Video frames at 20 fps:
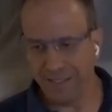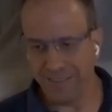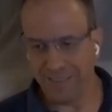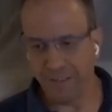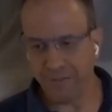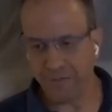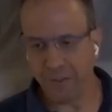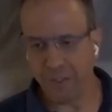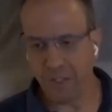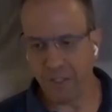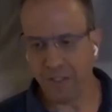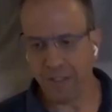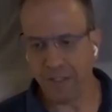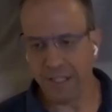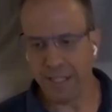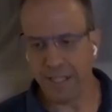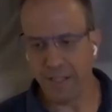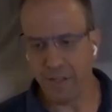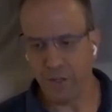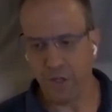
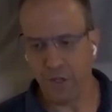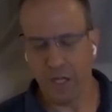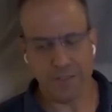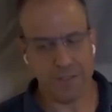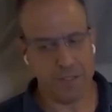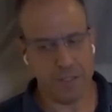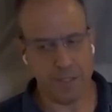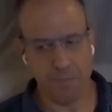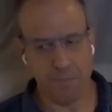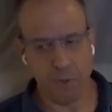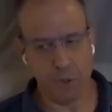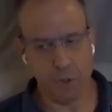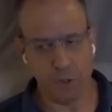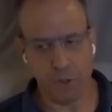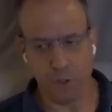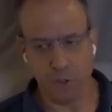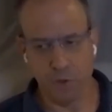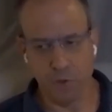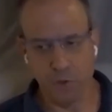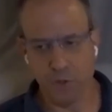definitely not simple to
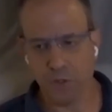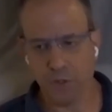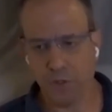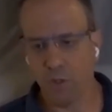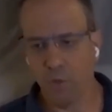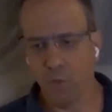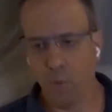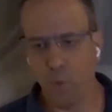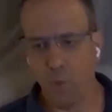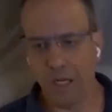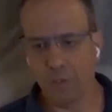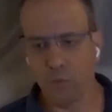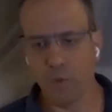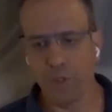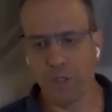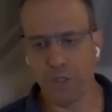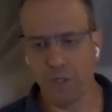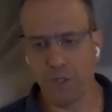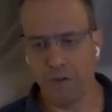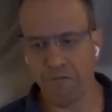use, while
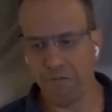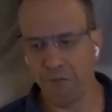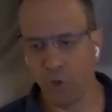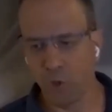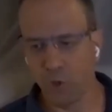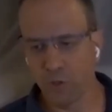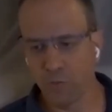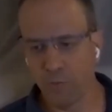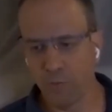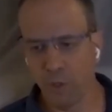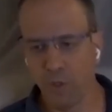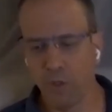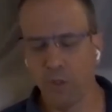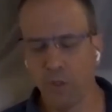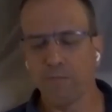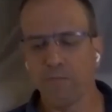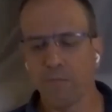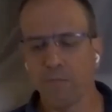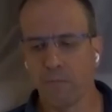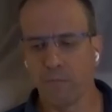we're affordable
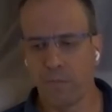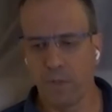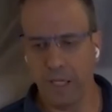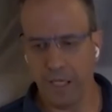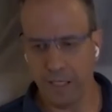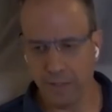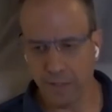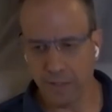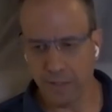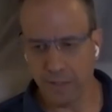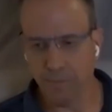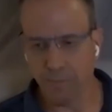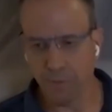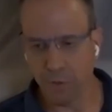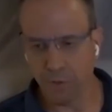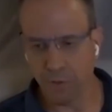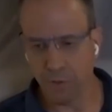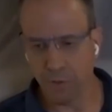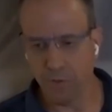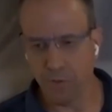and simple
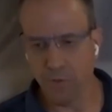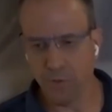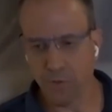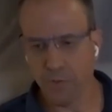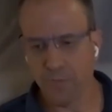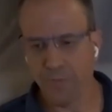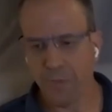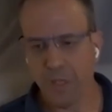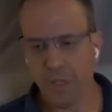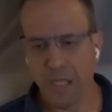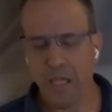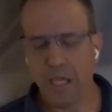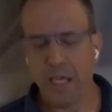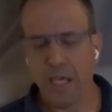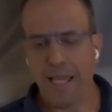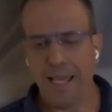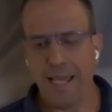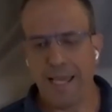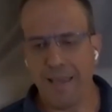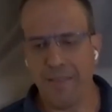to use.
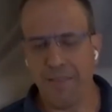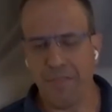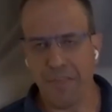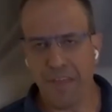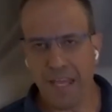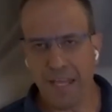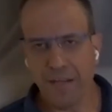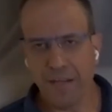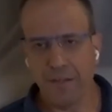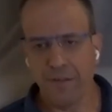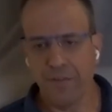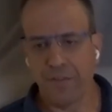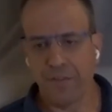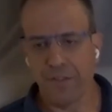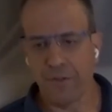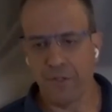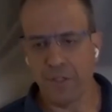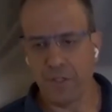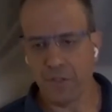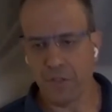And then
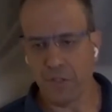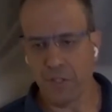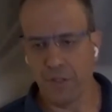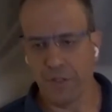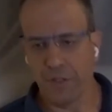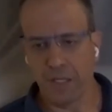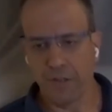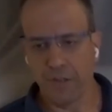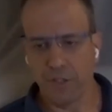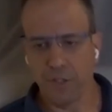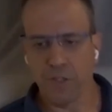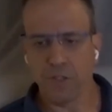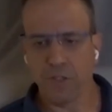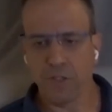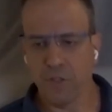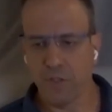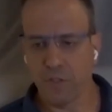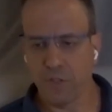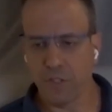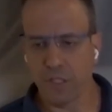there is
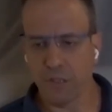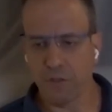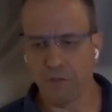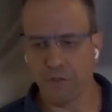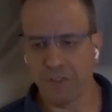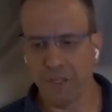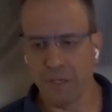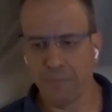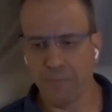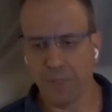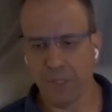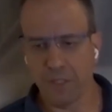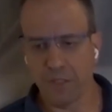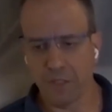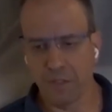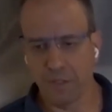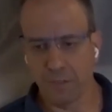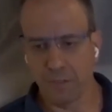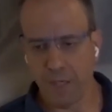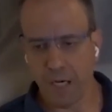another set of companies
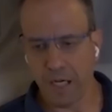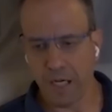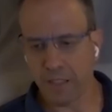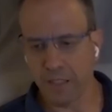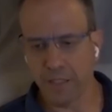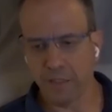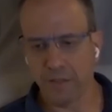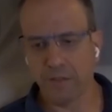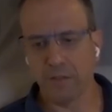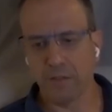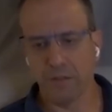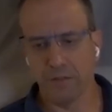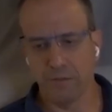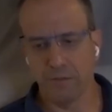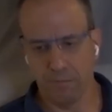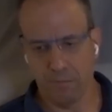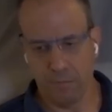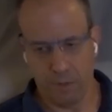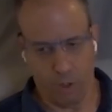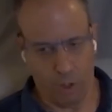in the market,
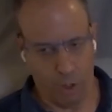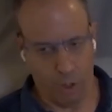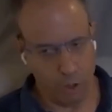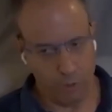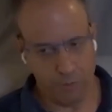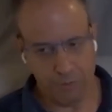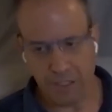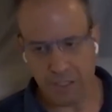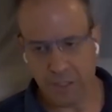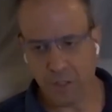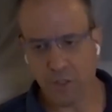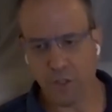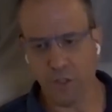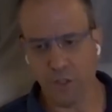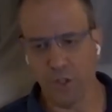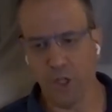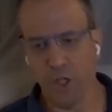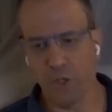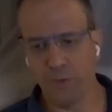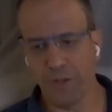all of us
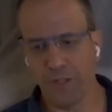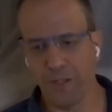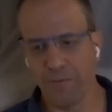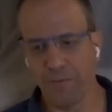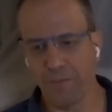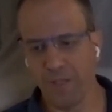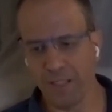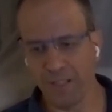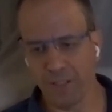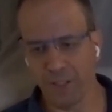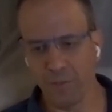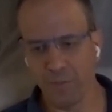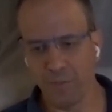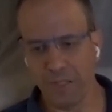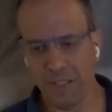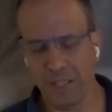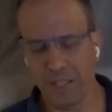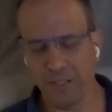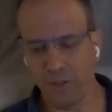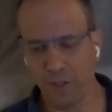know them, Adobe
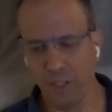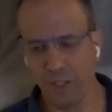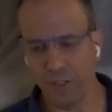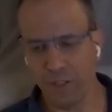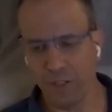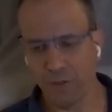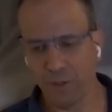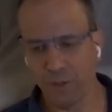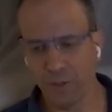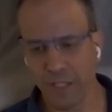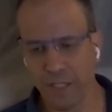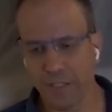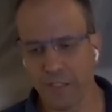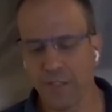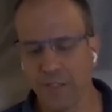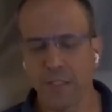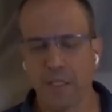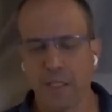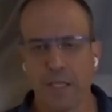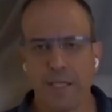and Autodesk,
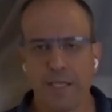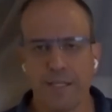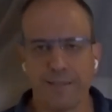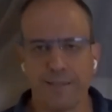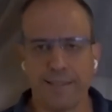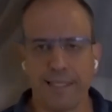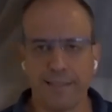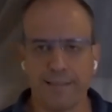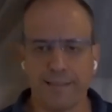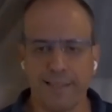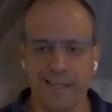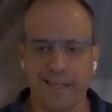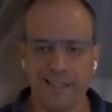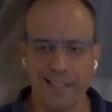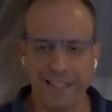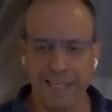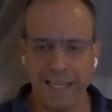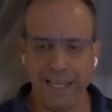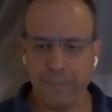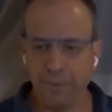that are
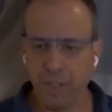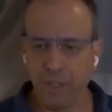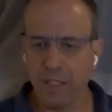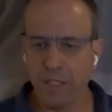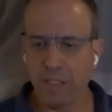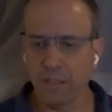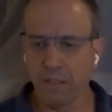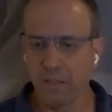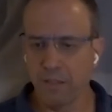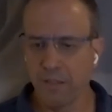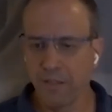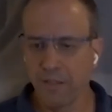enabling